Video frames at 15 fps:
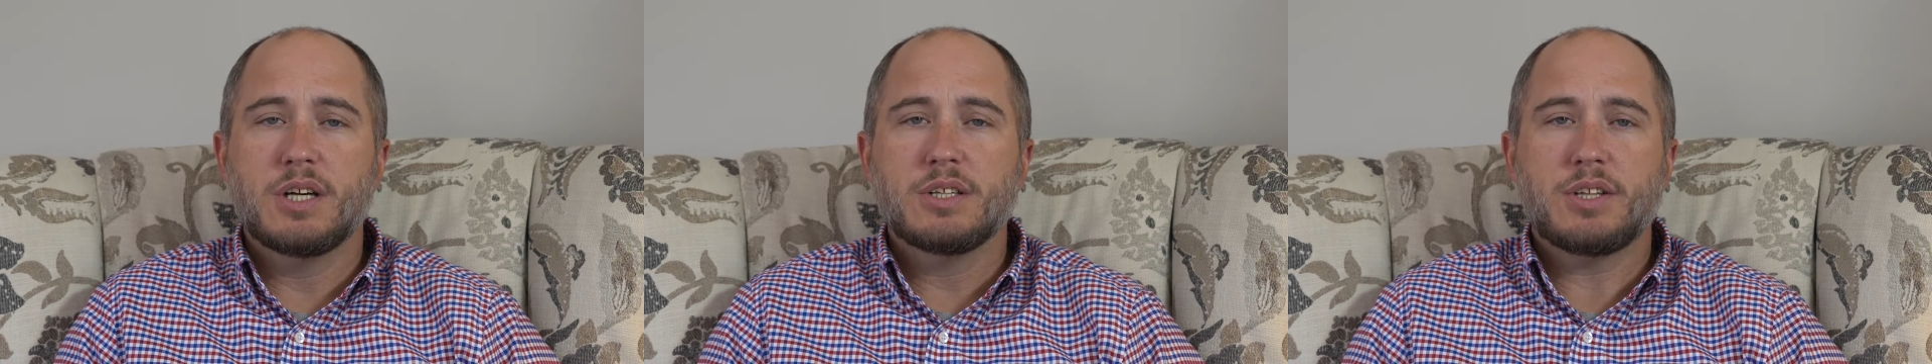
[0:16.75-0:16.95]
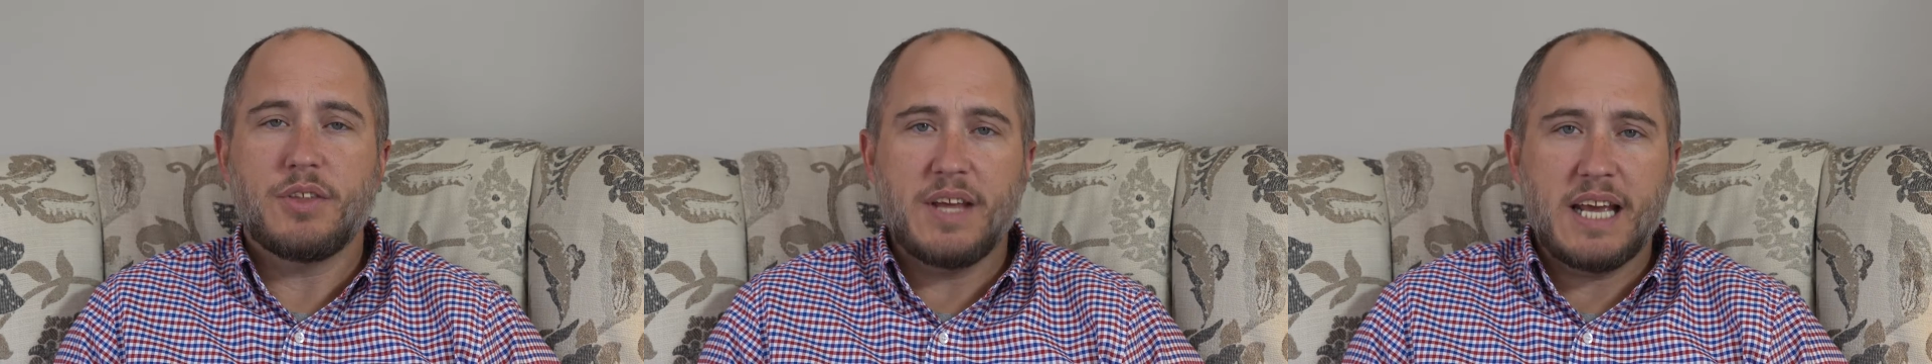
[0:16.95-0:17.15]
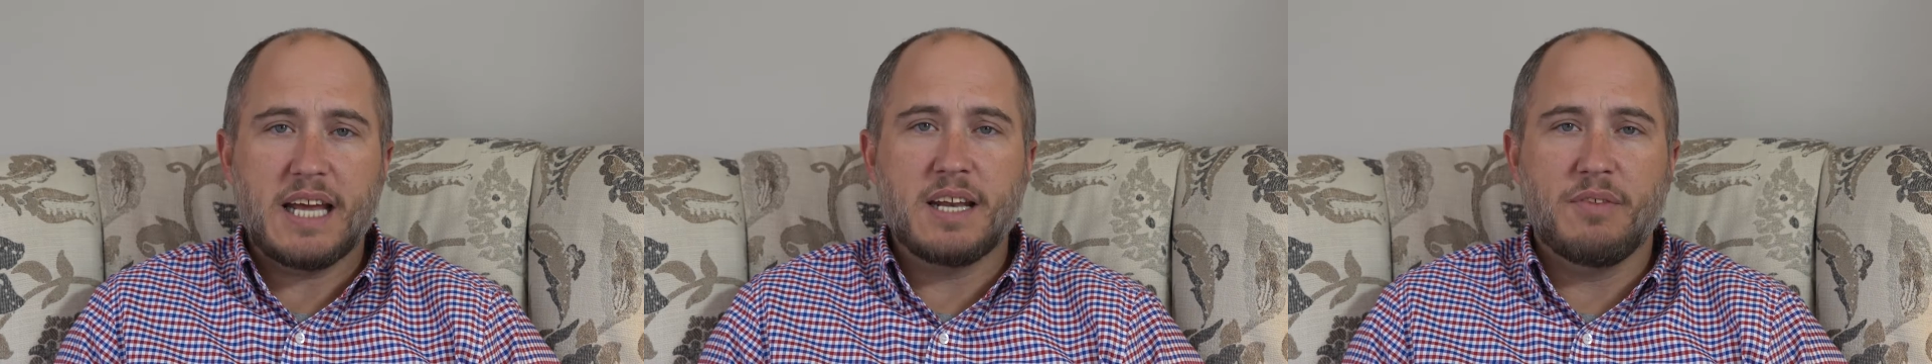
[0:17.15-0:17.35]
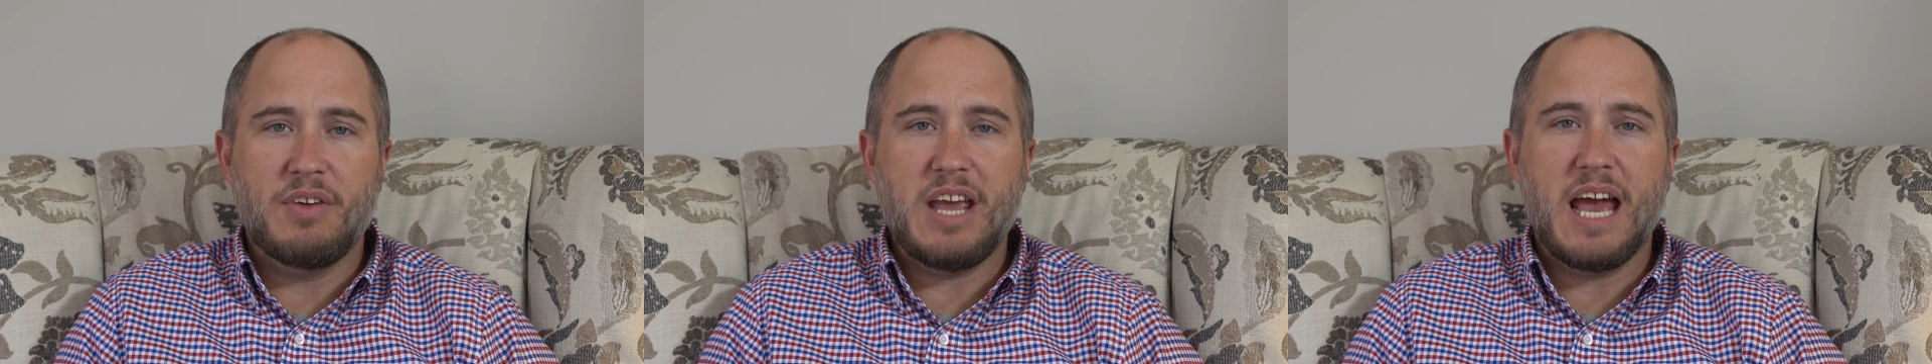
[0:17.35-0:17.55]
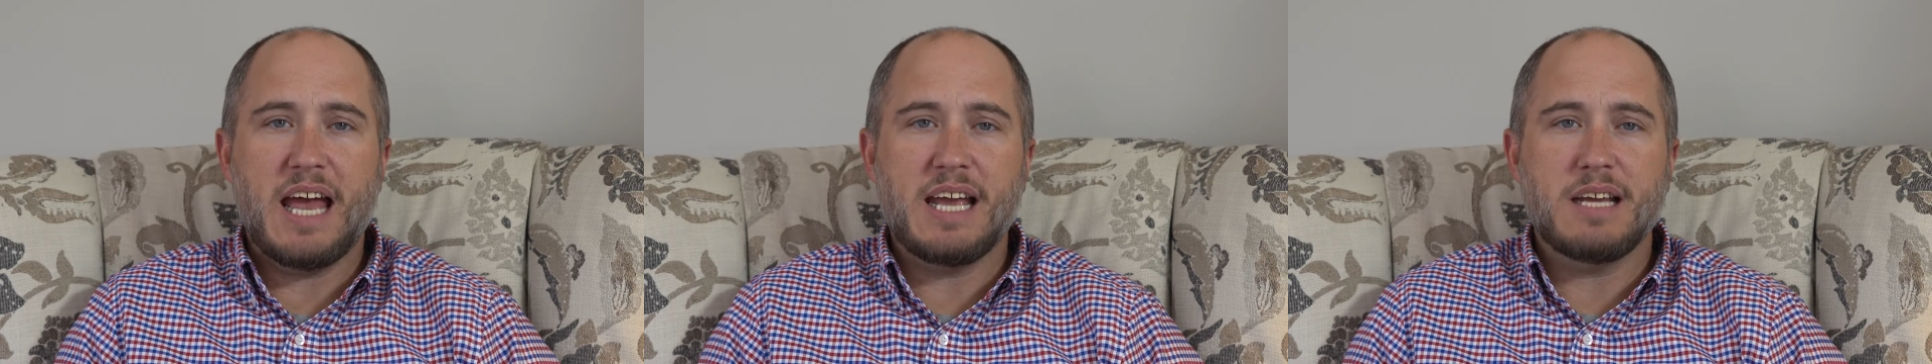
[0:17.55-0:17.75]
to the end of
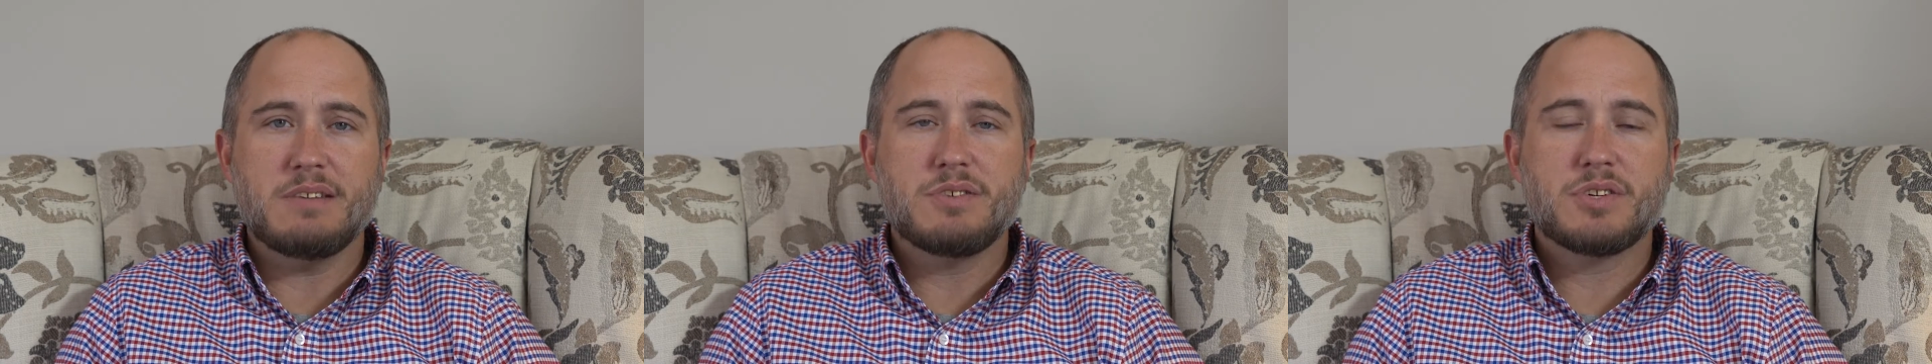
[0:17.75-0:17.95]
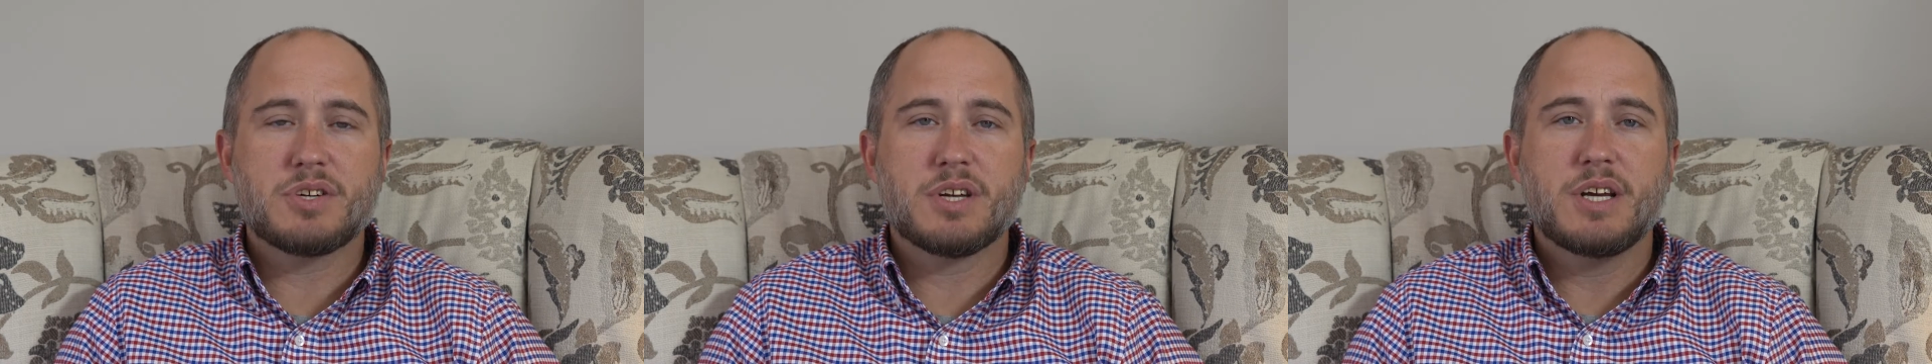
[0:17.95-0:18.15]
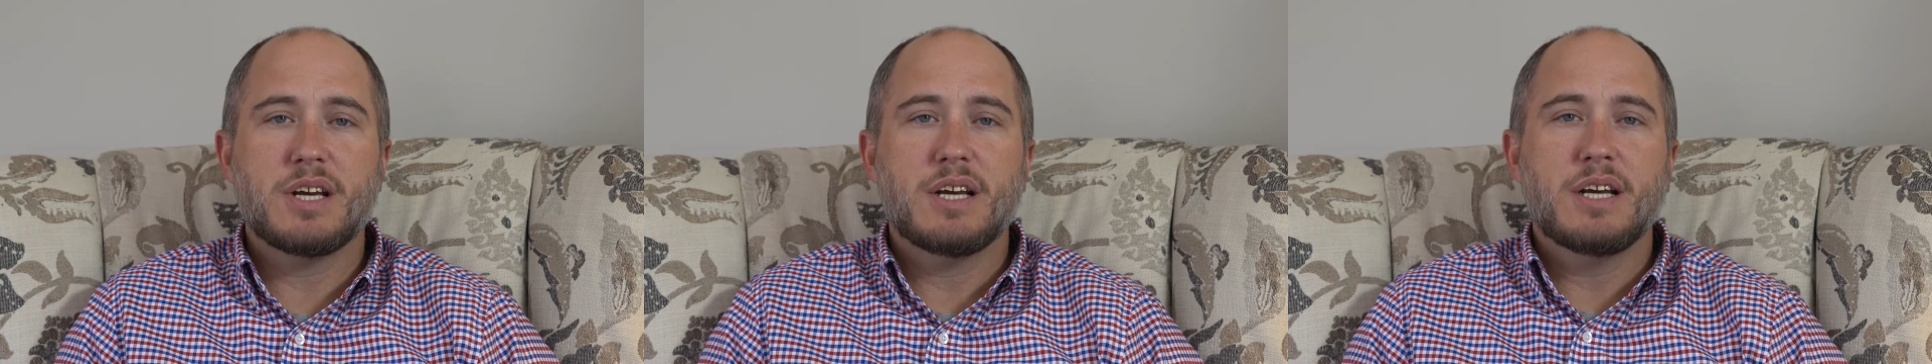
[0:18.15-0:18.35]
the age.